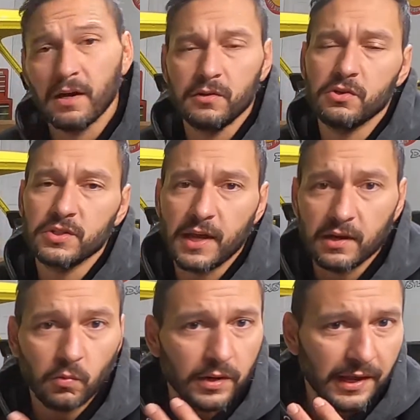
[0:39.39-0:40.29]

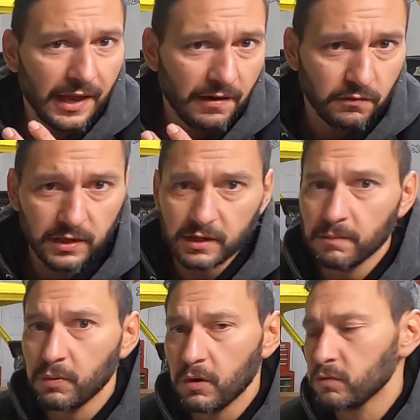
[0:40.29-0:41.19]
understand what every
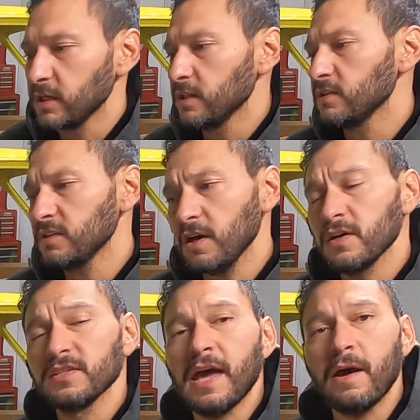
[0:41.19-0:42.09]
component
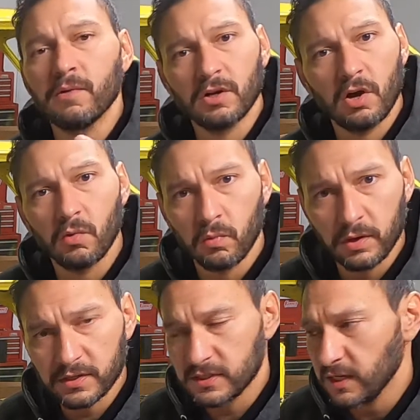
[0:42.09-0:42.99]
does, how it all
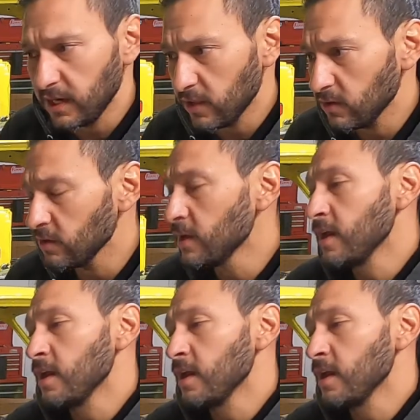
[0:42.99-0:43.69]
works together.